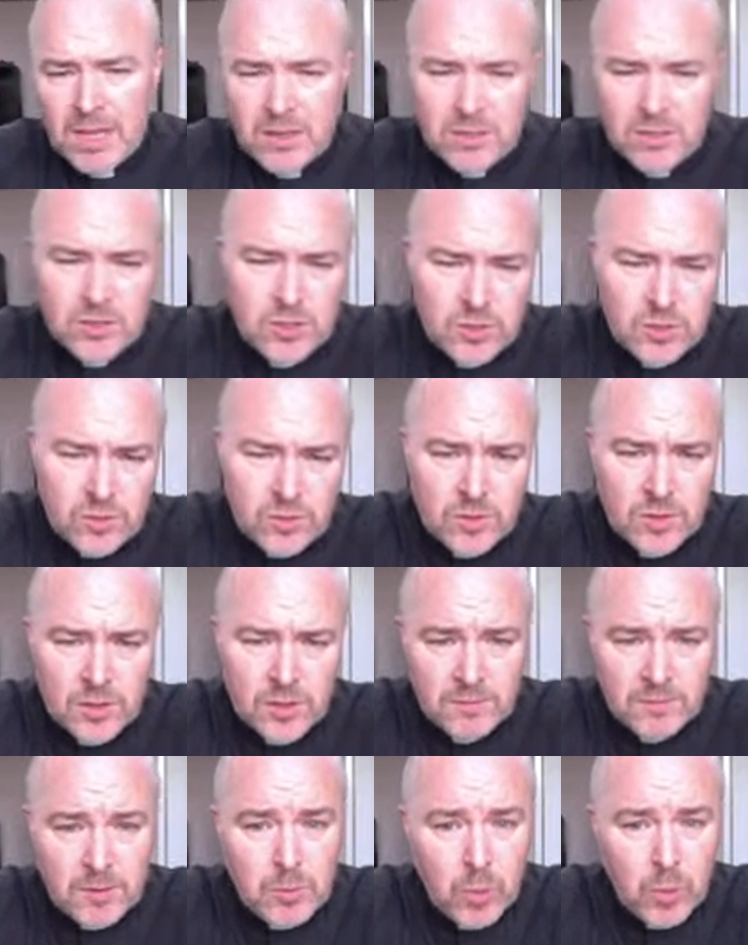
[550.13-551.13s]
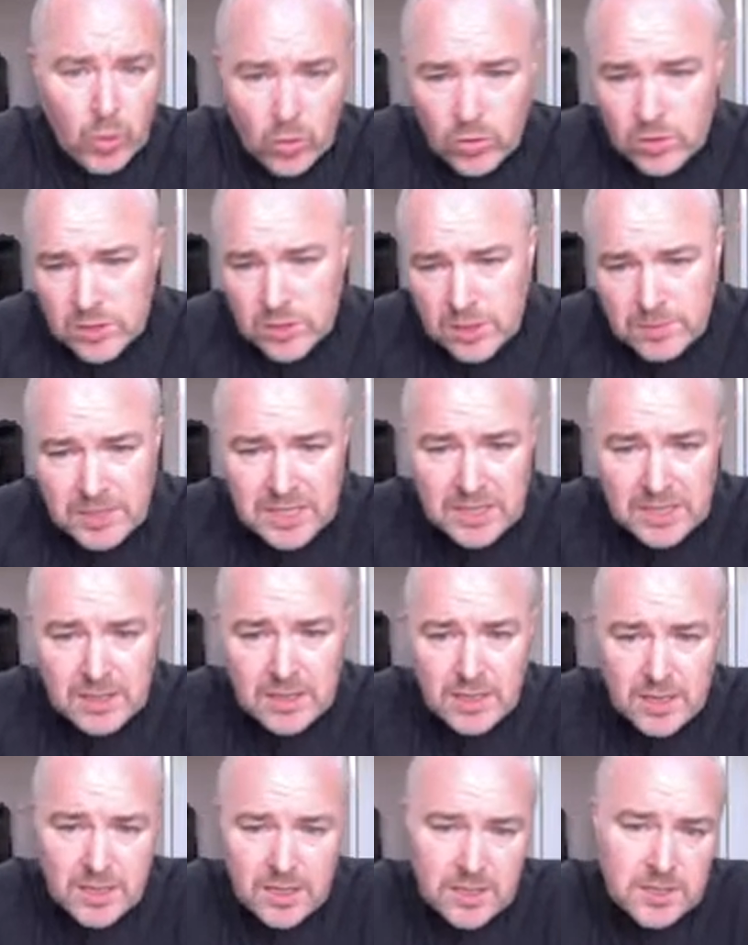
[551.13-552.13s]
And so for Paul to
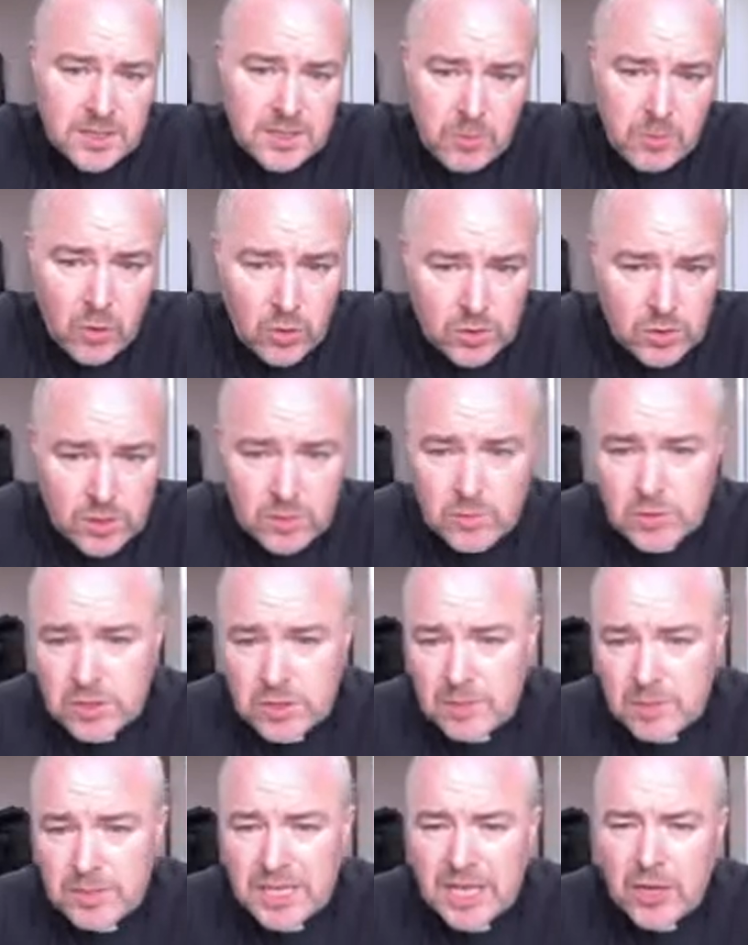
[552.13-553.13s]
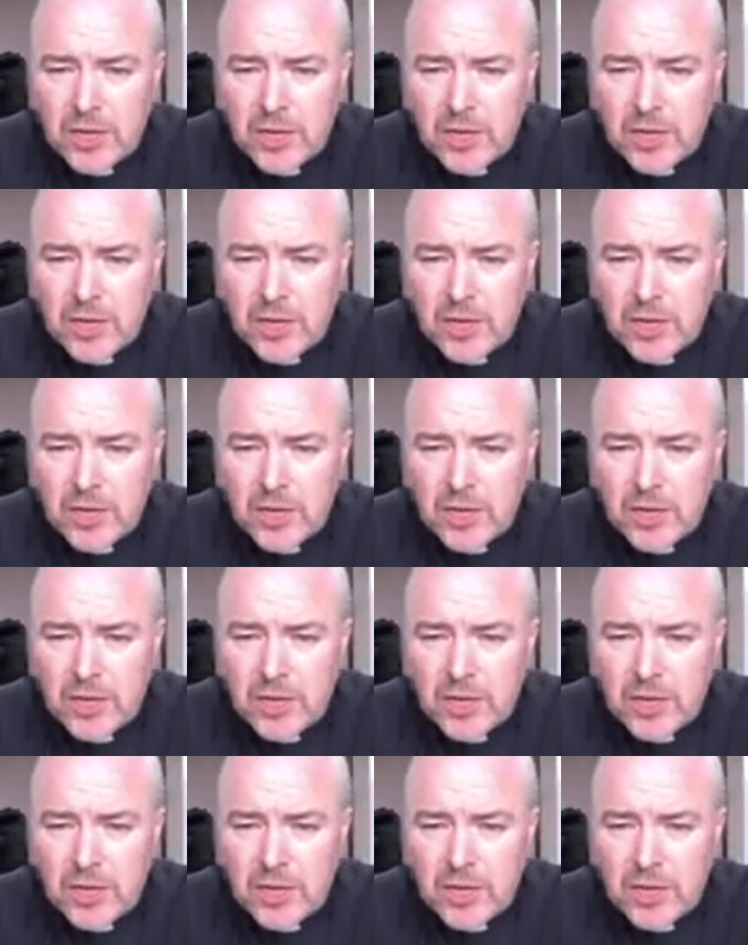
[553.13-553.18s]
be an apostle was to